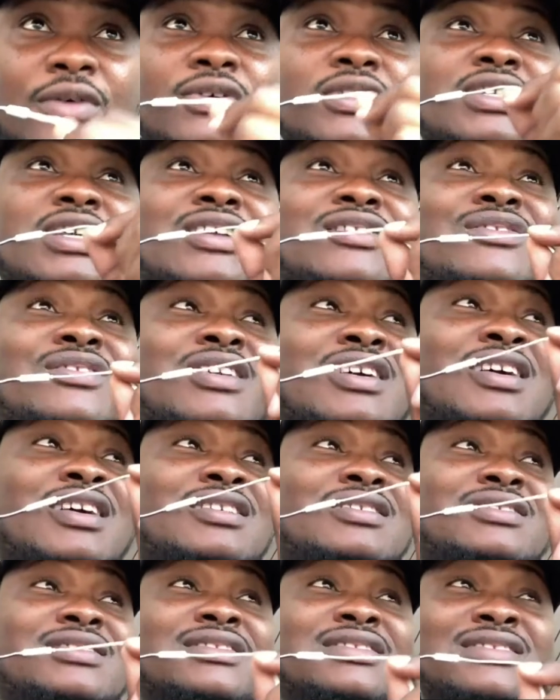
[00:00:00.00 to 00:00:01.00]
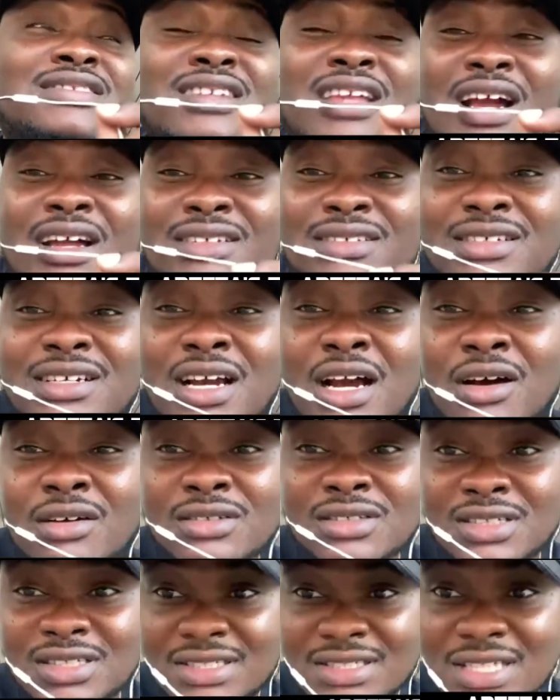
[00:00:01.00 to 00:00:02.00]
was another tactical
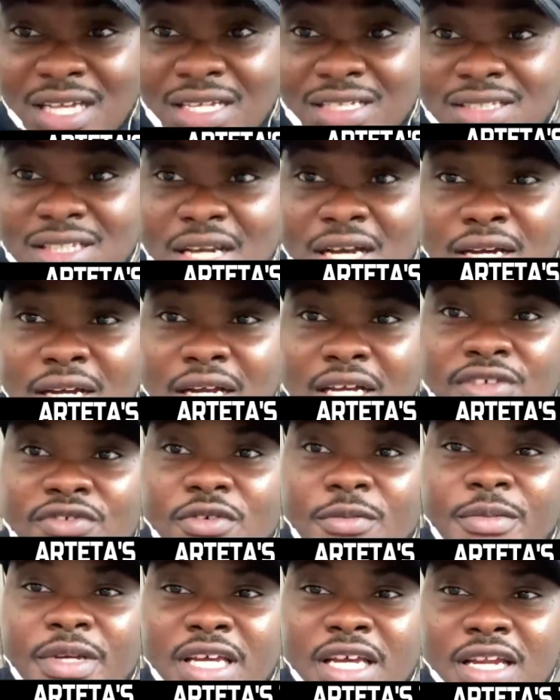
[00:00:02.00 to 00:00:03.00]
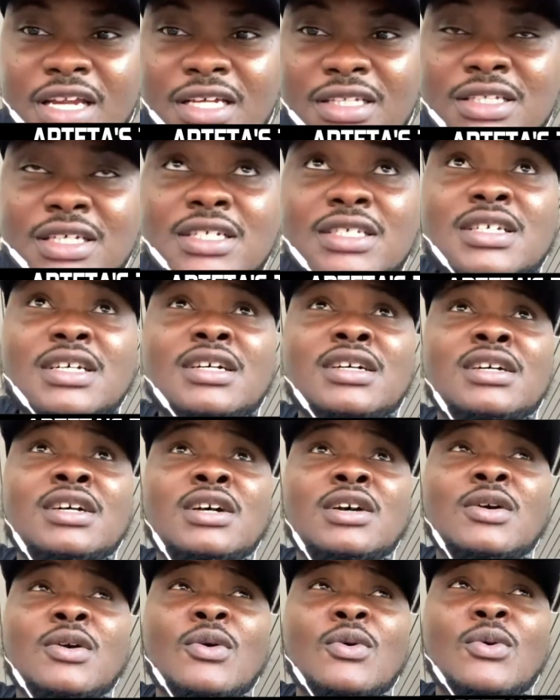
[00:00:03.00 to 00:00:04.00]
disaster class from Mikel Arteta.
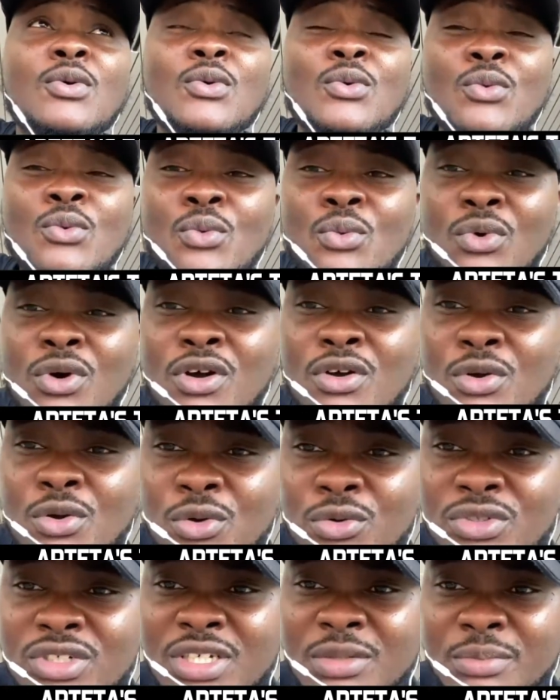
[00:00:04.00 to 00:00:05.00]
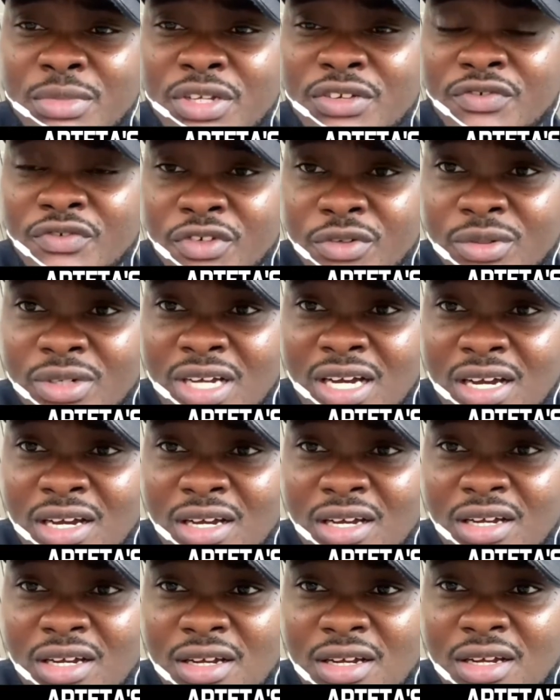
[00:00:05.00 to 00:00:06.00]
One holding midfielder,
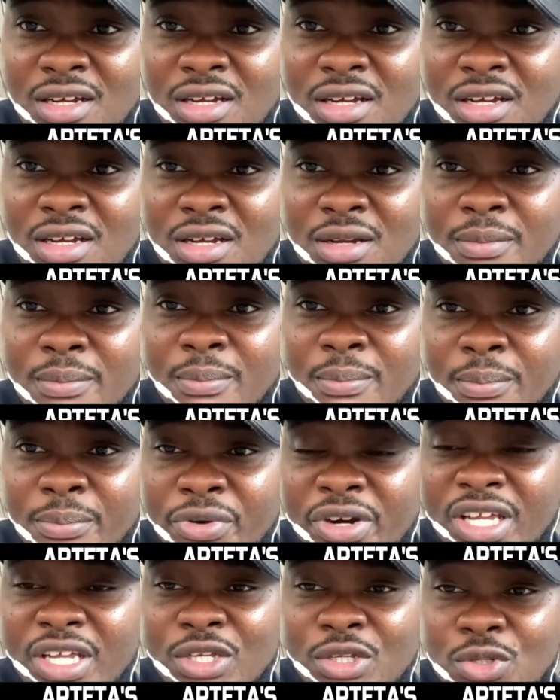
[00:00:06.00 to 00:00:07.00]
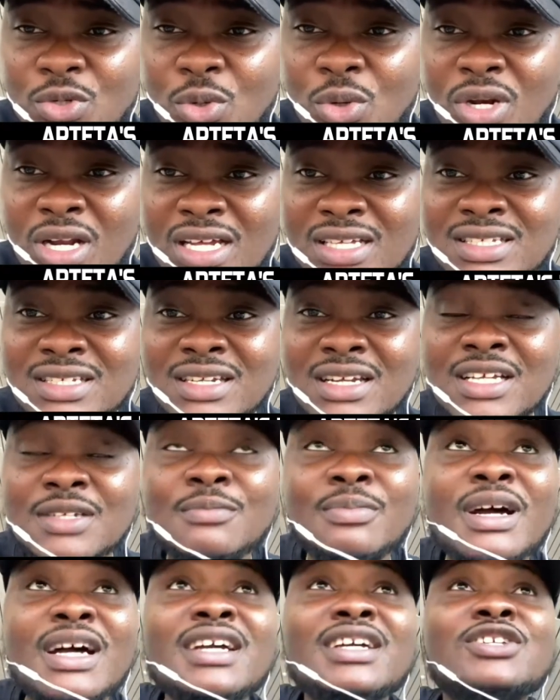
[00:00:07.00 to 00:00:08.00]
bringing
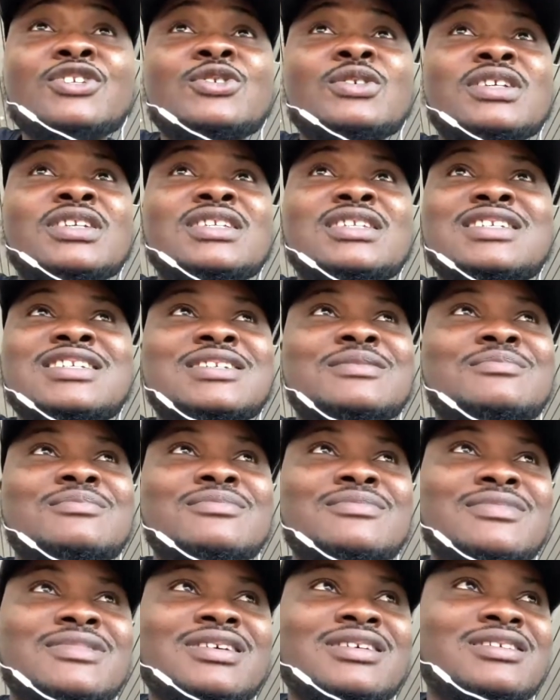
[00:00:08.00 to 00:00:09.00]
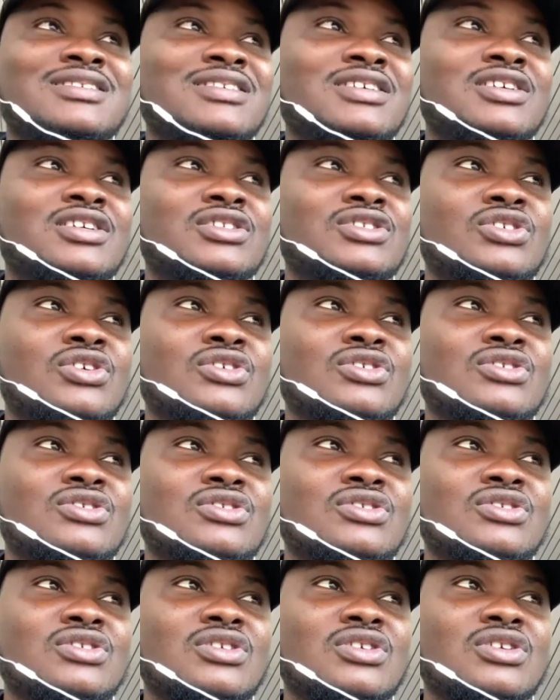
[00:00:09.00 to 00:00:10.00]
Kolasinac back into the team. Just